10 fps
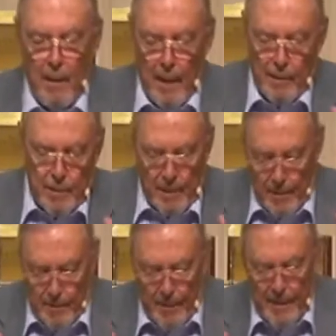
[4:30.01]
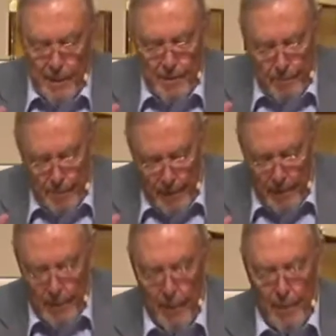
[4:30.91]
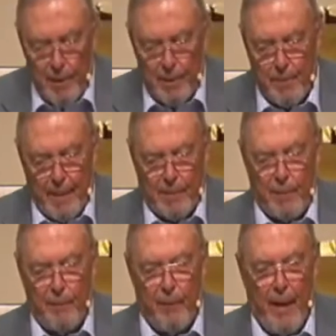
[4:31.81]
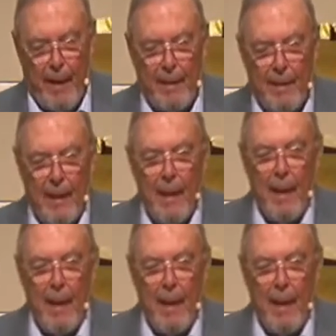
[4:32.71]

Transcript: uh, it's been clearly specified